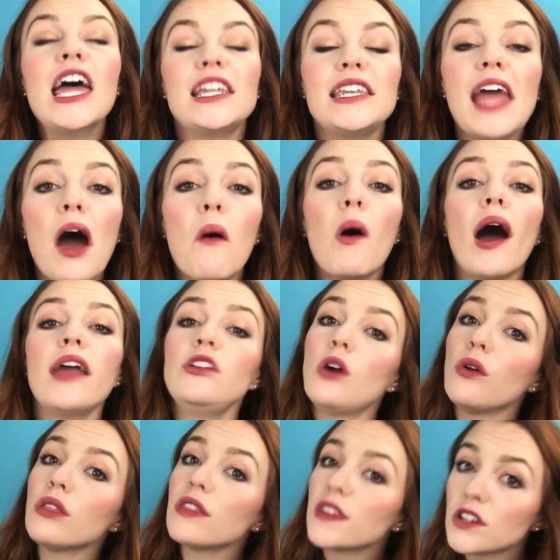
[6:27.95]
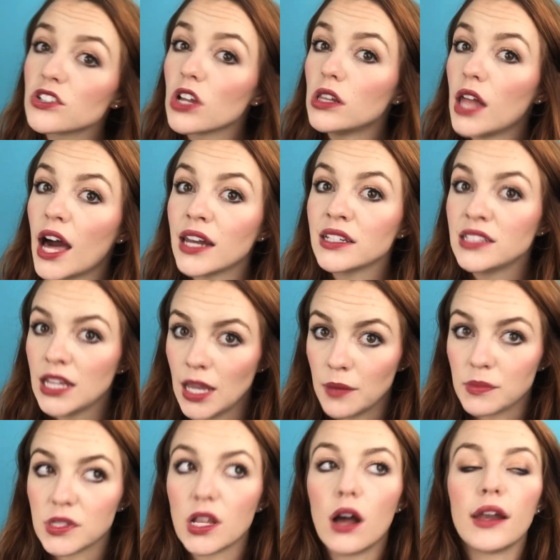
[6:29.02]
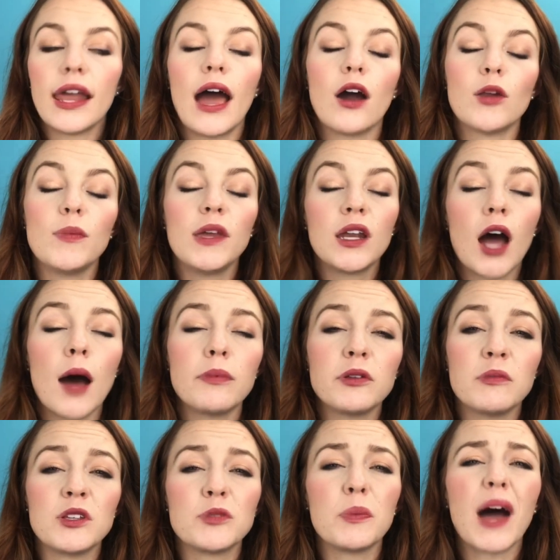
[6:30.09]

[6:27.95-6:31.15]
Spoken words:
Now, I know that there's a lot of tips on how to be an optimist,